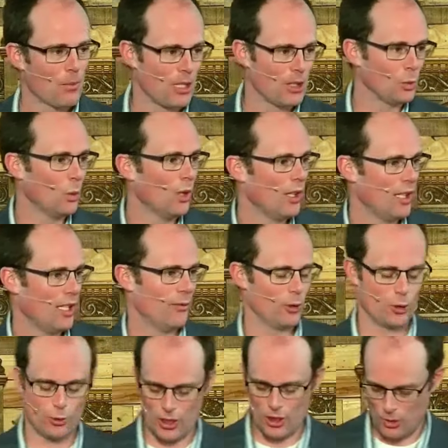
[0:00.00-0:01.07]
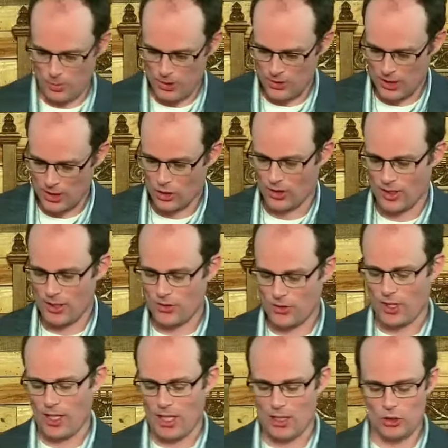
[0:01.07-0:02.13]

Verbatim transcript: This word here for treasured possession, it's,